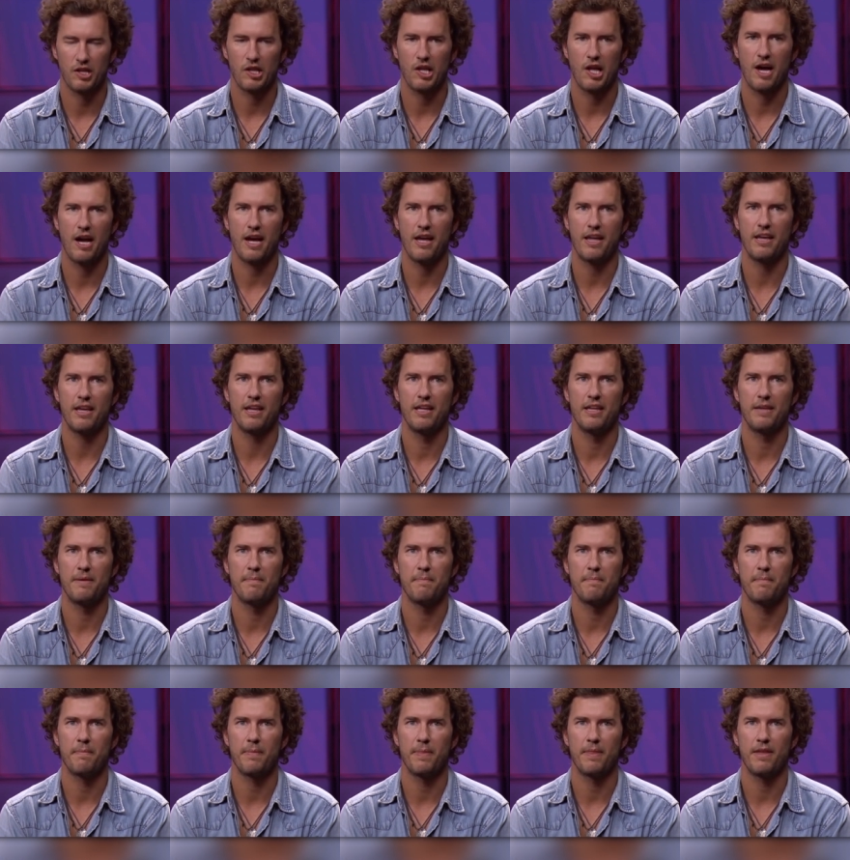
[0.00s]
a lot,
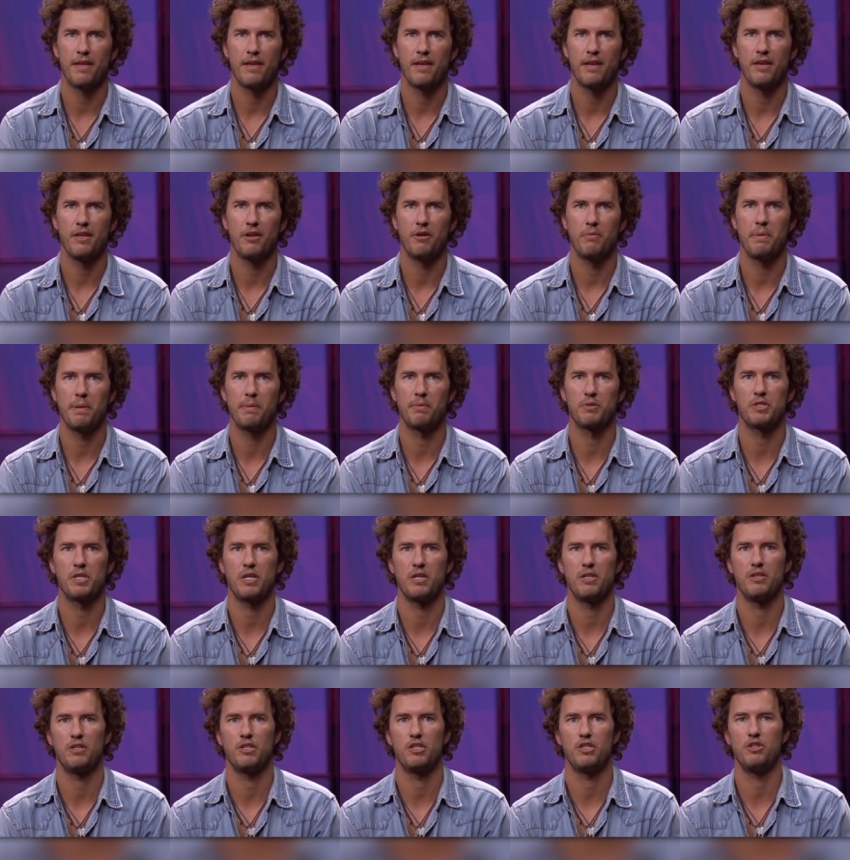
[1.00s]
and you know, people
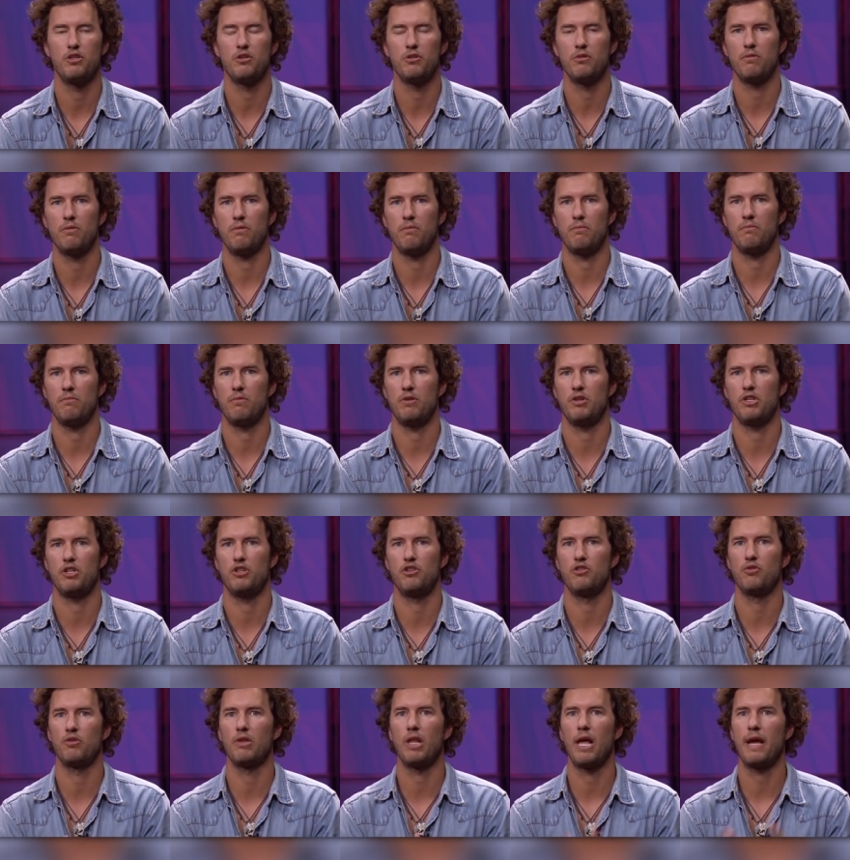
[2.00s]
say, "Did you
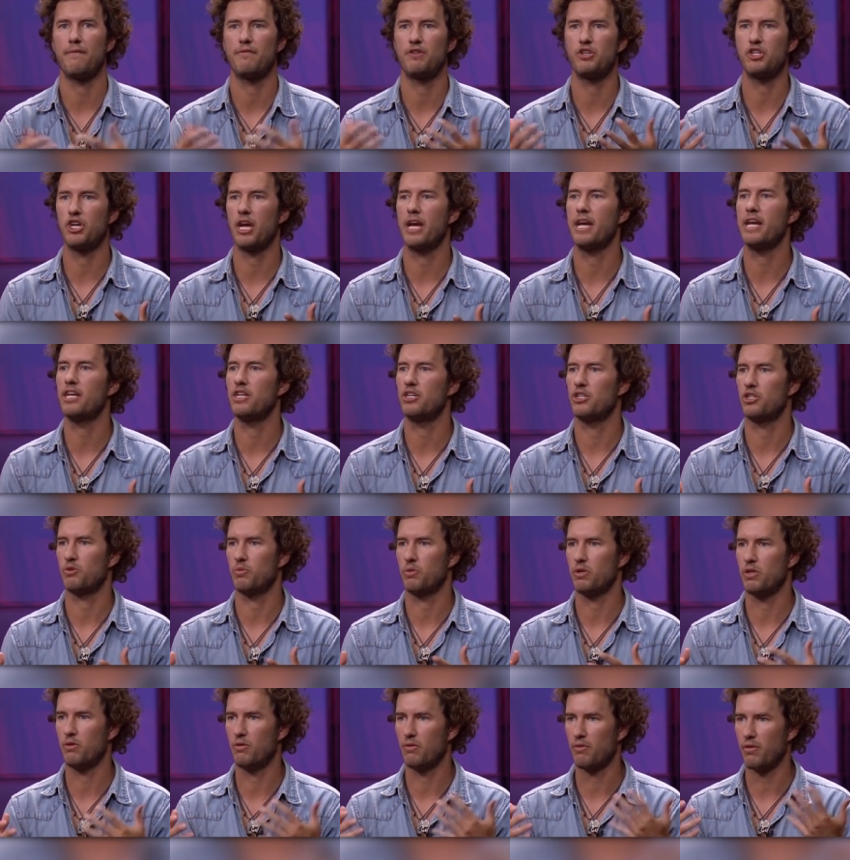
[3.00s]
did your life
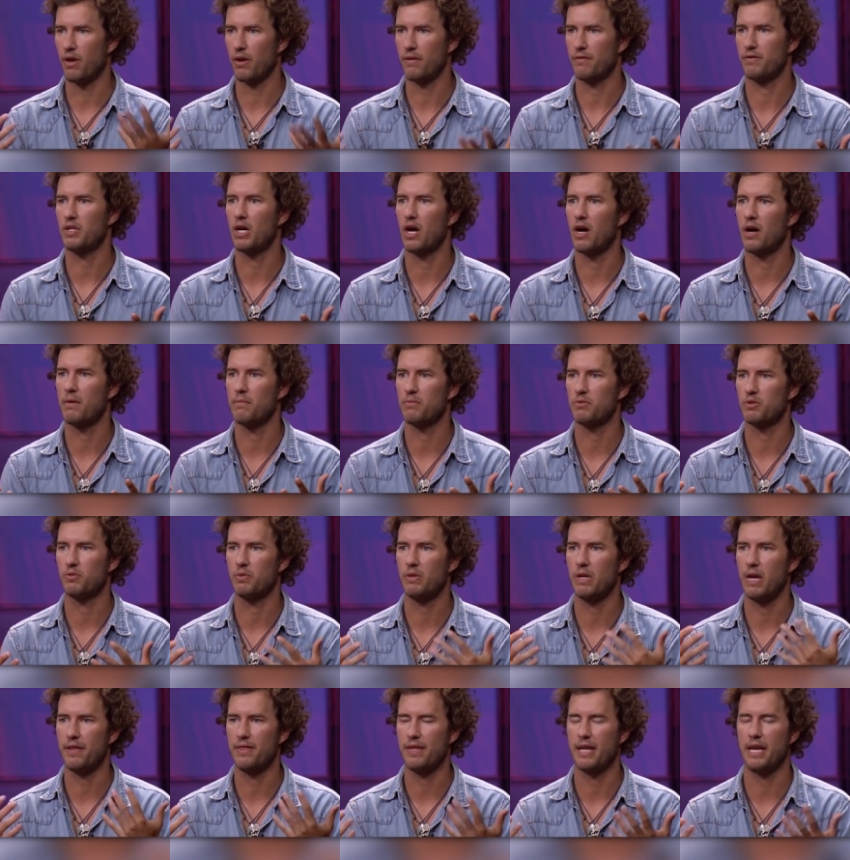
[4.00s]
change when you thought of Tom? So
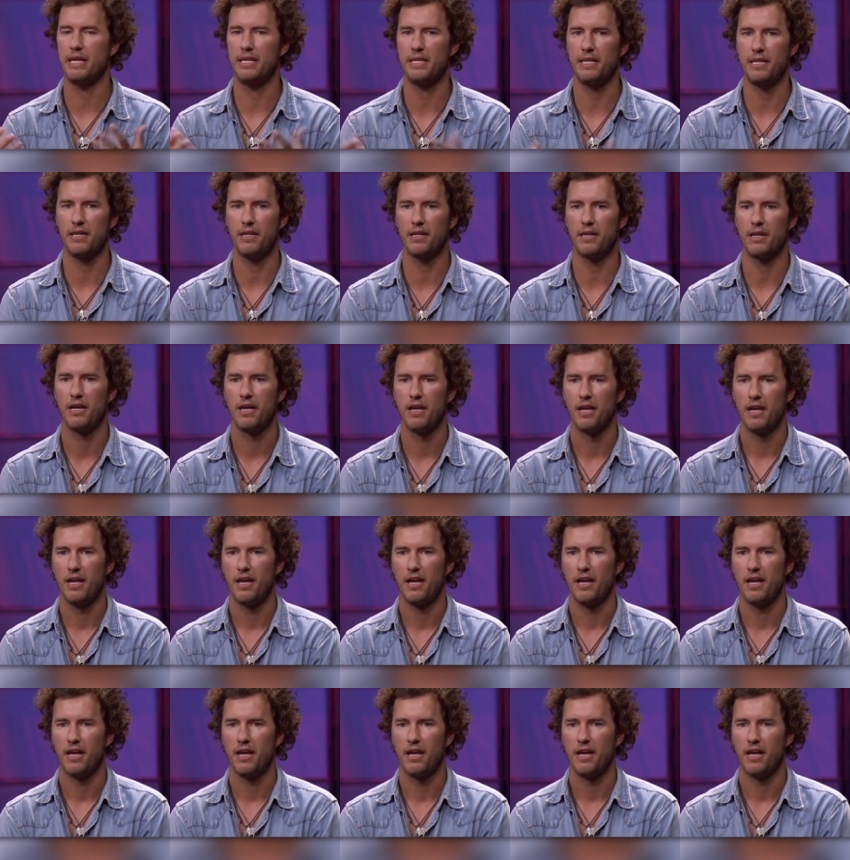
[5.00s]
when you had the idea?"